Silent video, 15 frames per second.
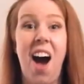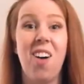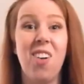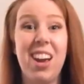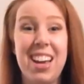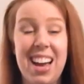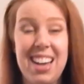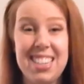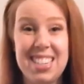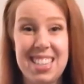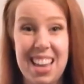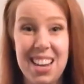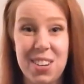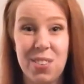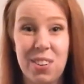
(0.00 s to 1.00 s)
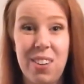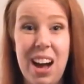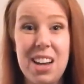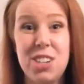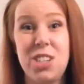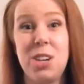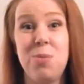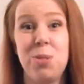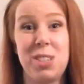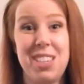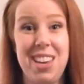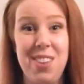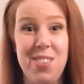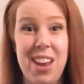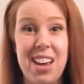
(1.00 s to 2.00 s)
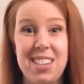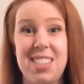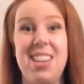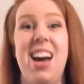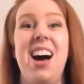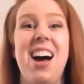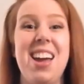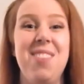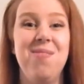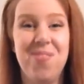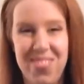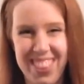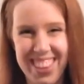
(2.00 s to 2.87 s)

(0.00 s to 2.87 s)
All right, guys. Thanks for watching. We'll see you next time.